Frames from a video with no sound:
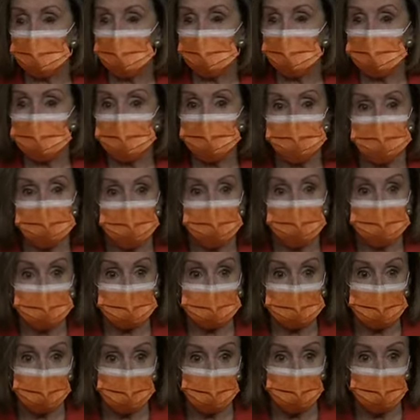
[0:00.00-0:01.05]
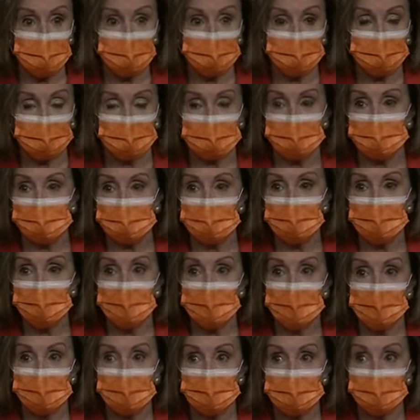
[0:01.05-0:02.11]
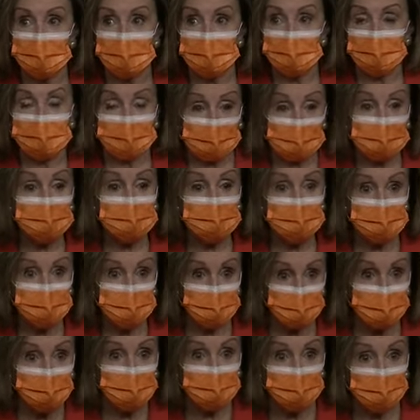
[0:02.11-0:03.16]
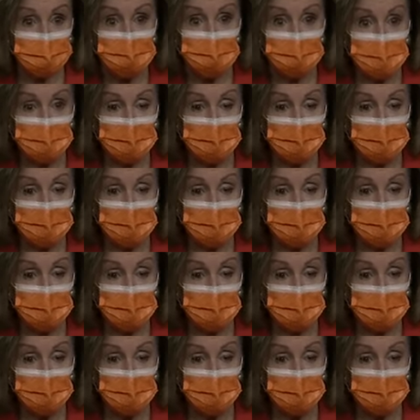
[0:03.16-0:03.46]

as if they have a case for